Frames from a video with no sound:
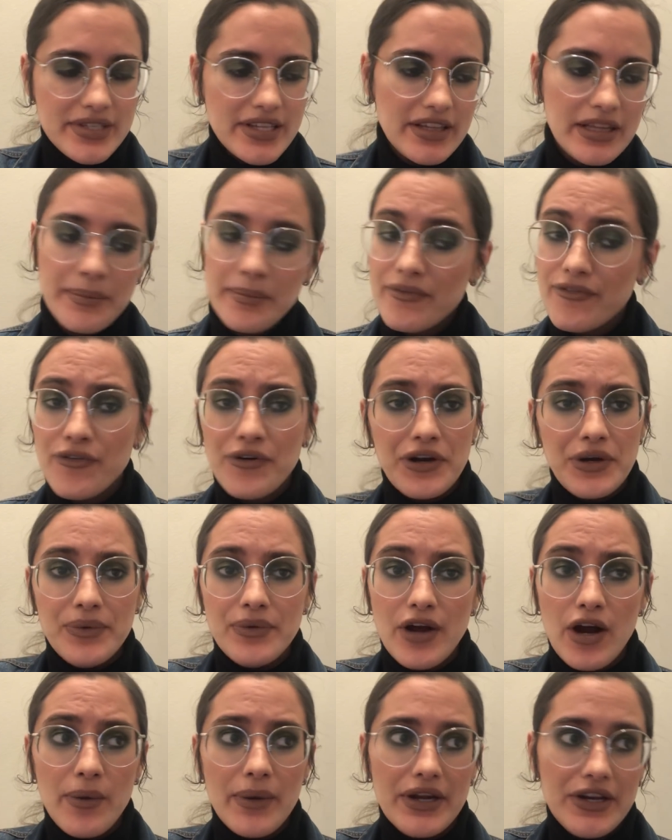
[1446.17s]
and then before you
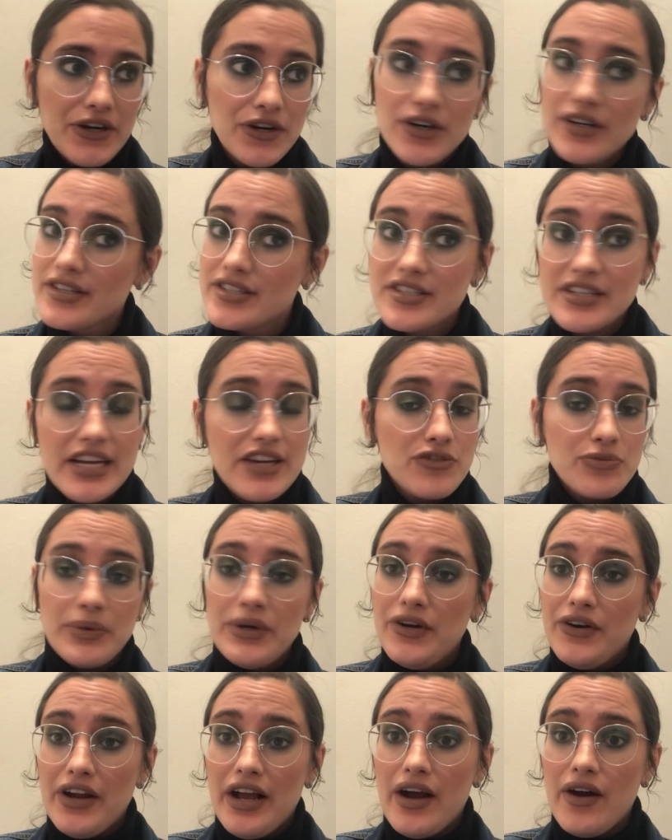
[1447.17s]
know it, you're in Stan
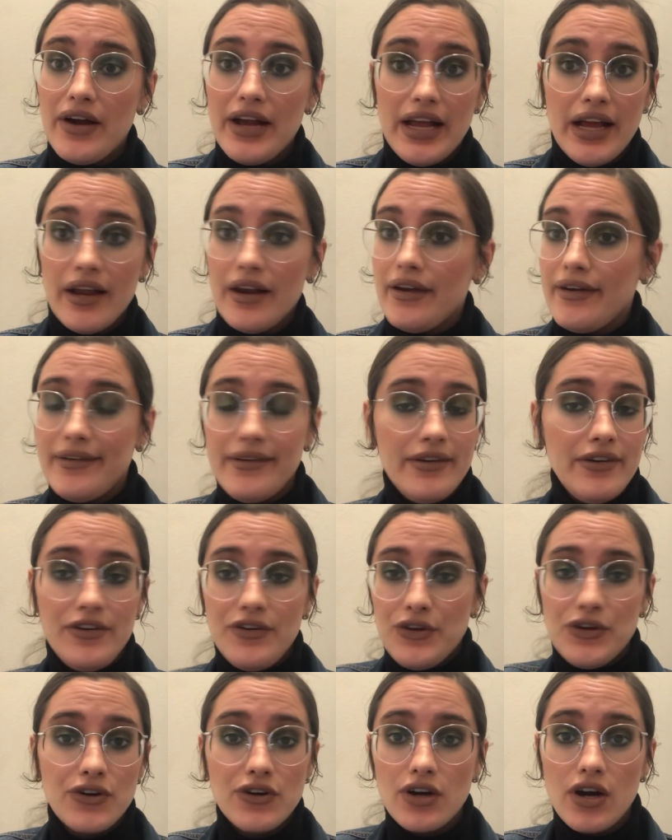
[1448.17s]
Twitter now and
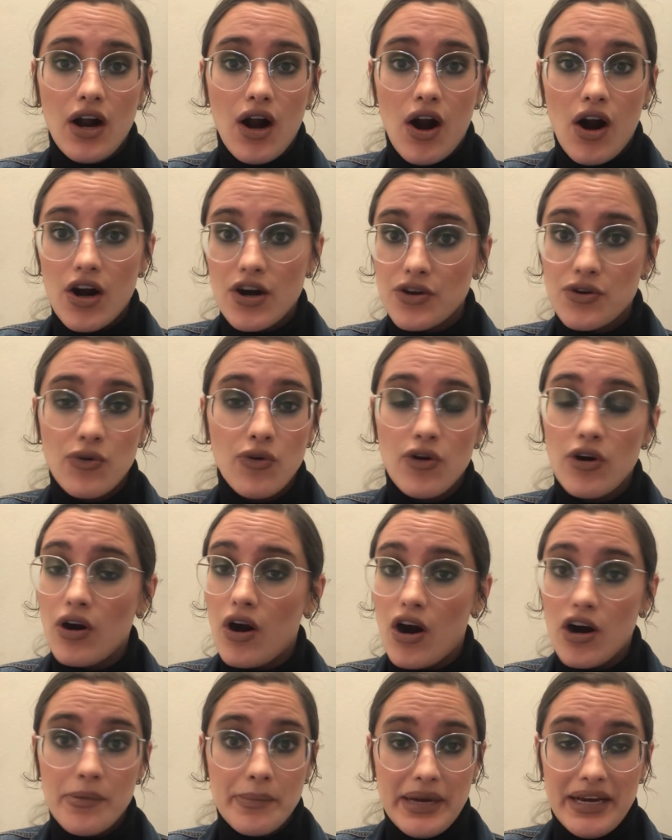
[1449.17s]
you're a hardcore
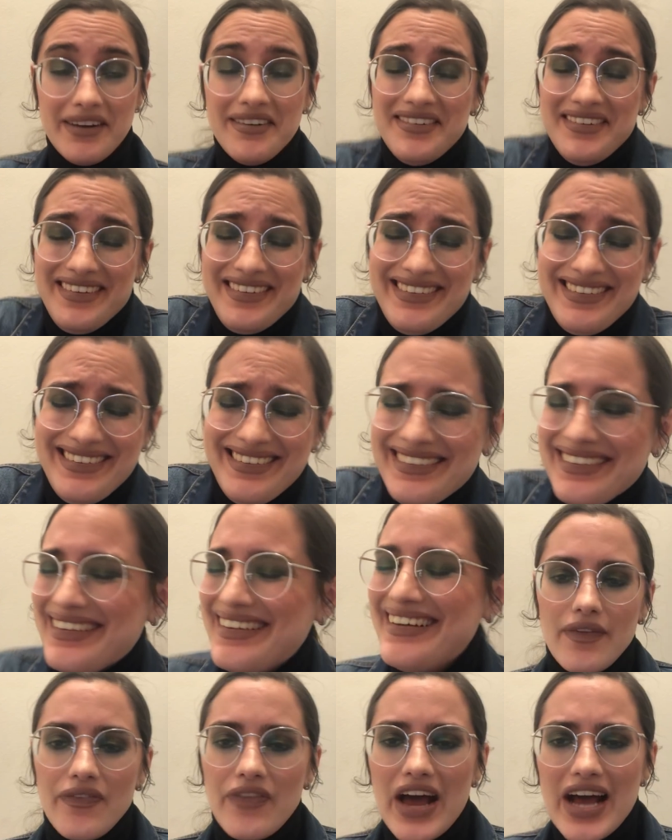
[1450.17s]
ARMY.
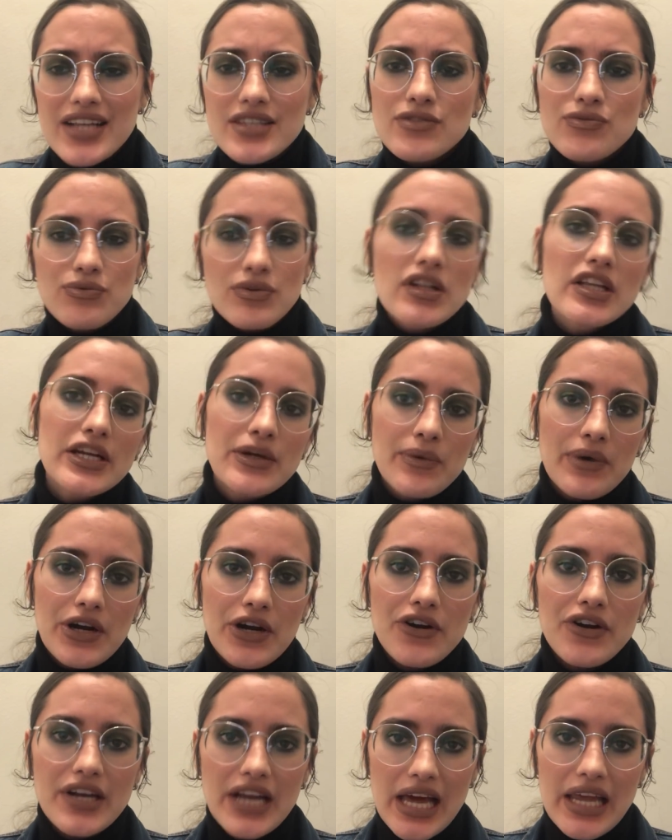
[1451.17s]
That's really where
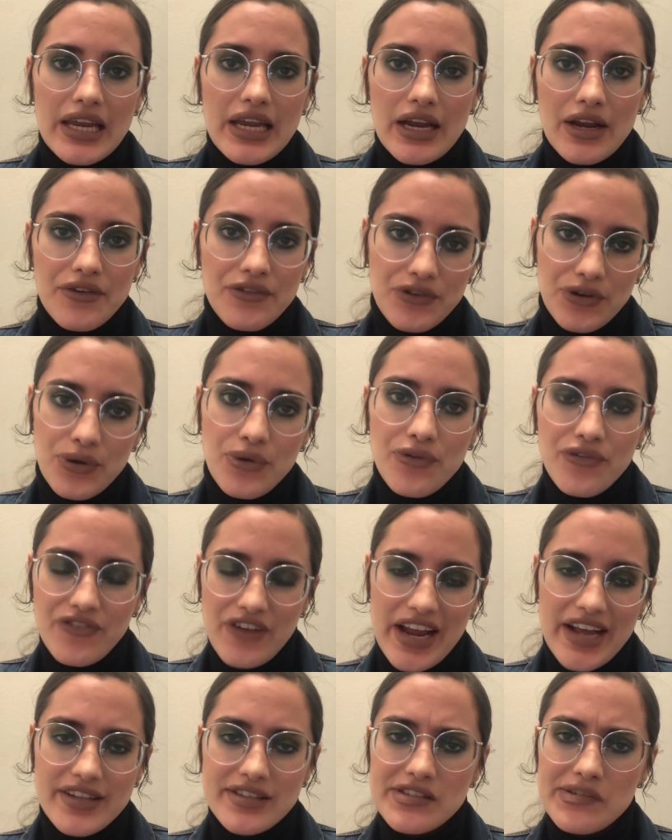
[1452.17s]
you're getting new
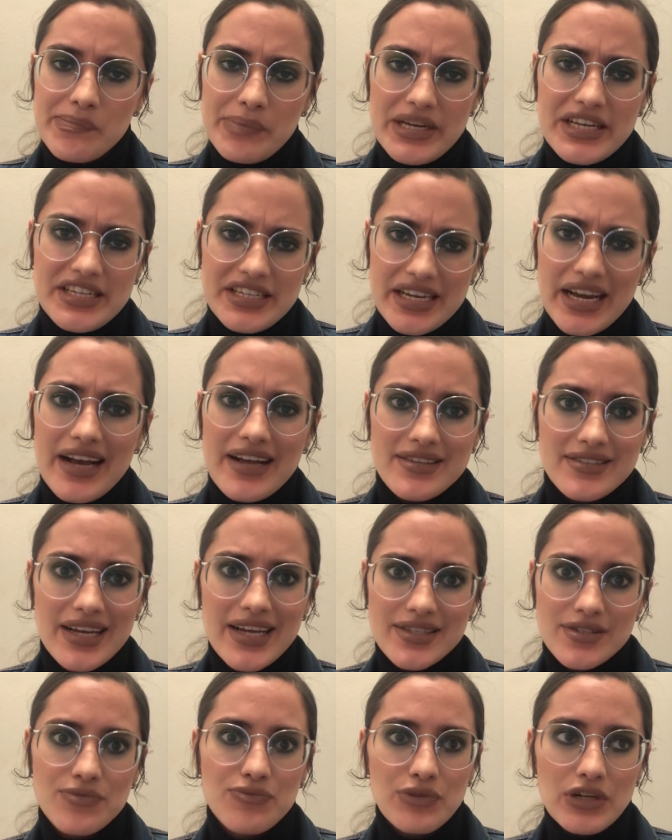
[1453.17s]
fans of BTS.
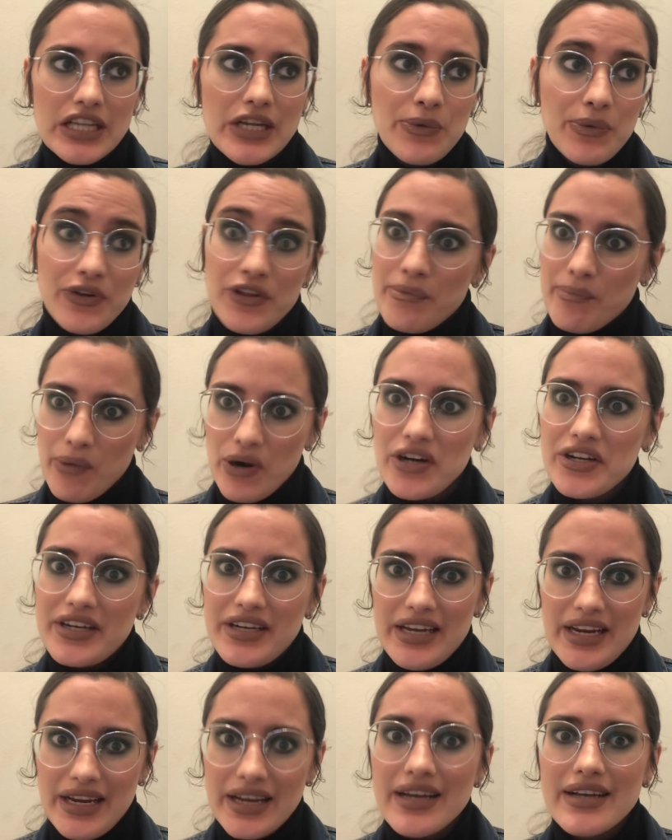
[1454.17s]
That's really where the
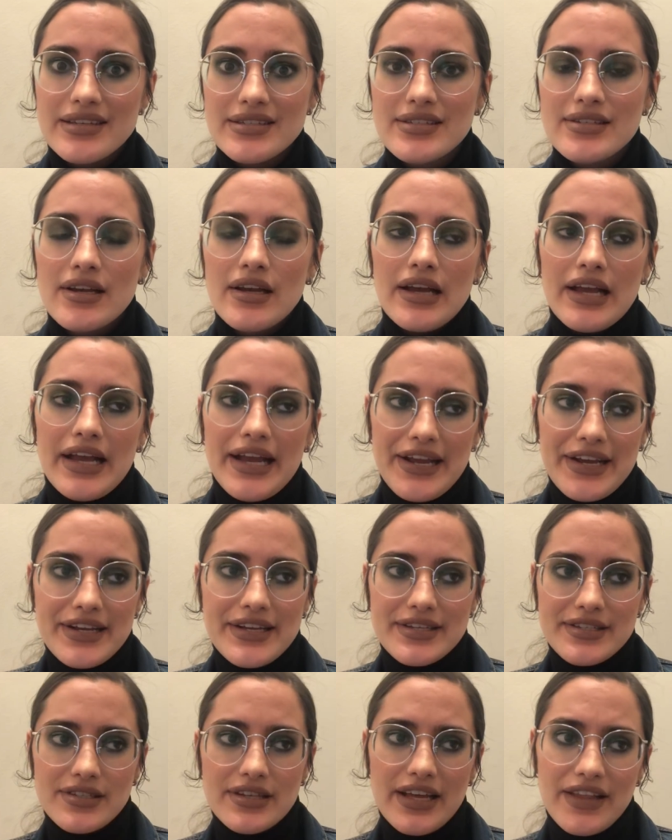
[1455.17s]
marketing is
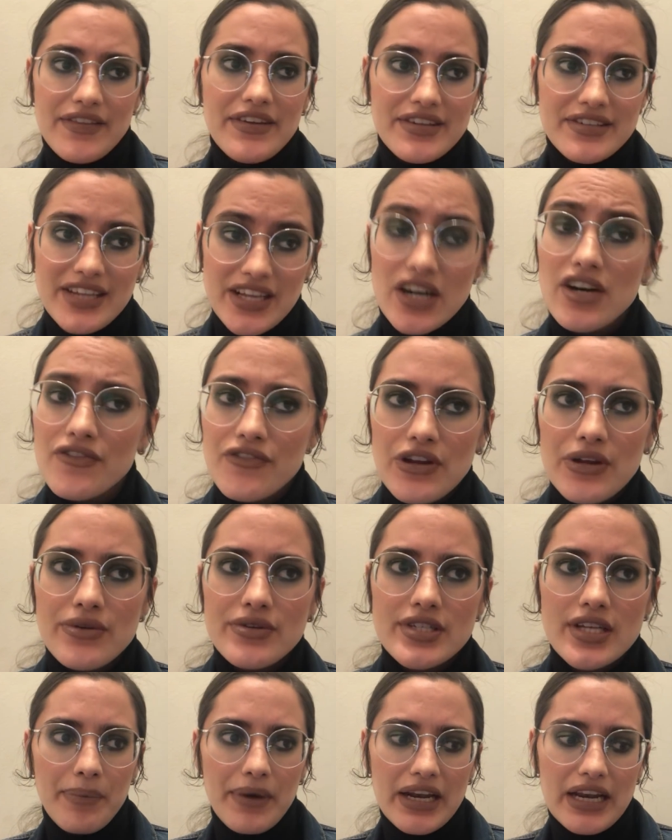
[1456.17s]
in these
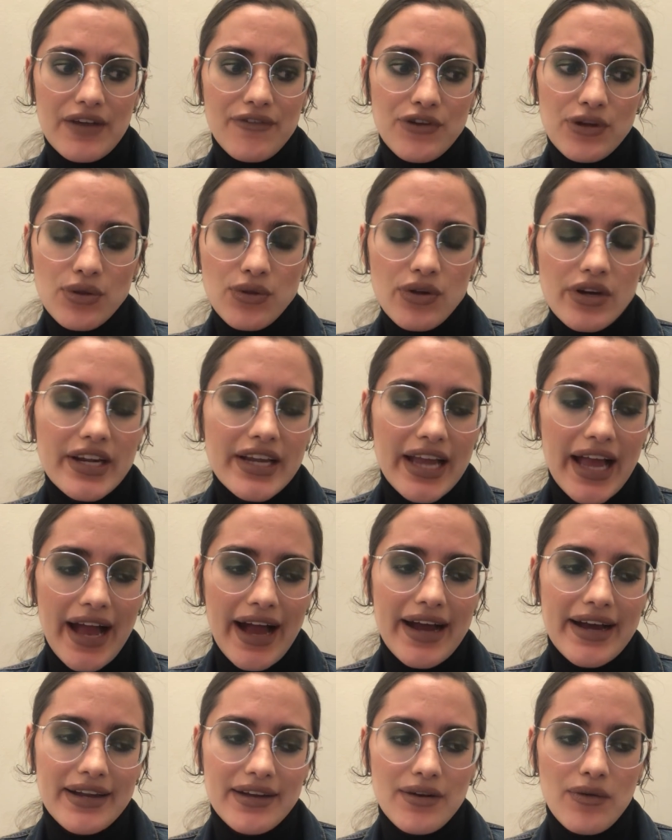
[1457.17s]
interviews. But if you look
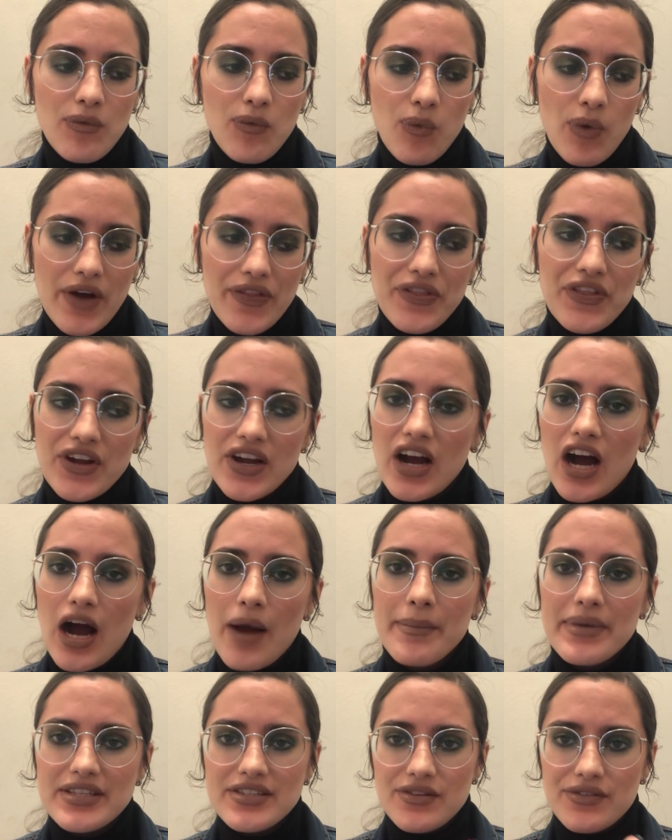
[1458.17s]
at what the
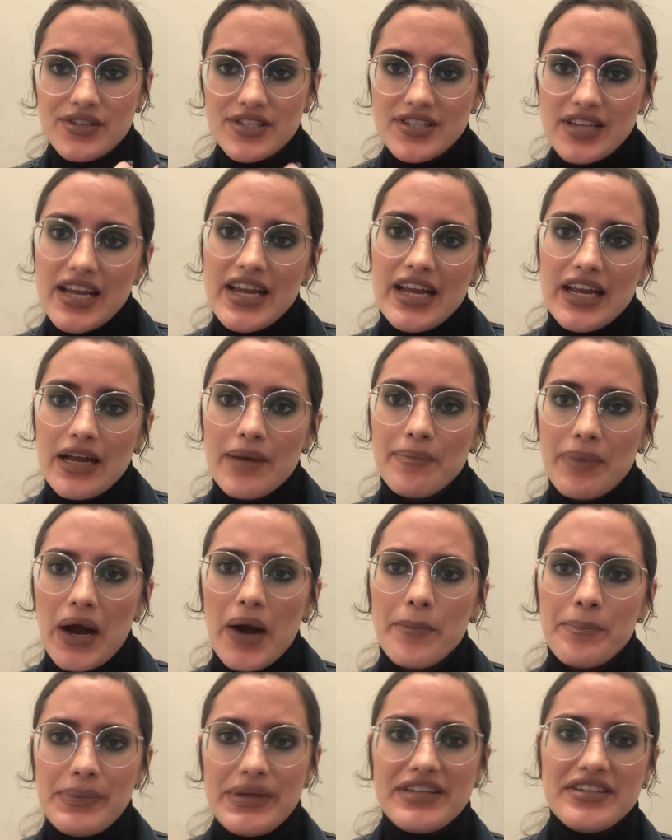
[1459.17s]
comments are saying
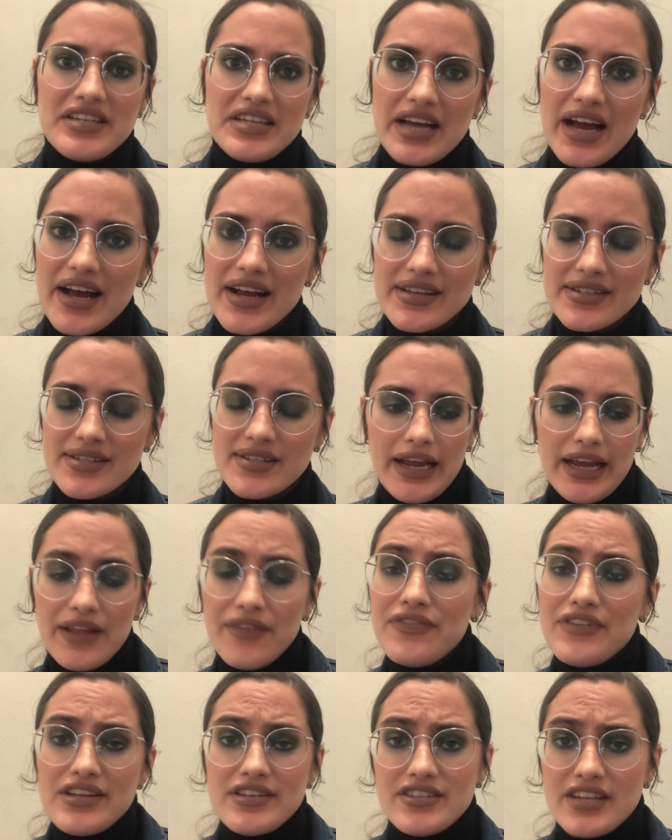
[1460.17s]
about BTS in
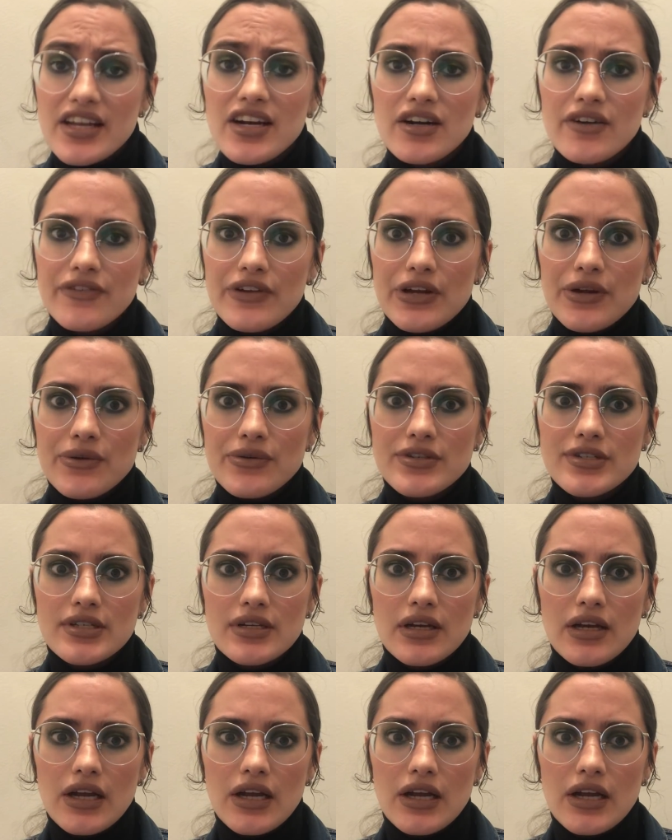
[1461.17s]
these interviews,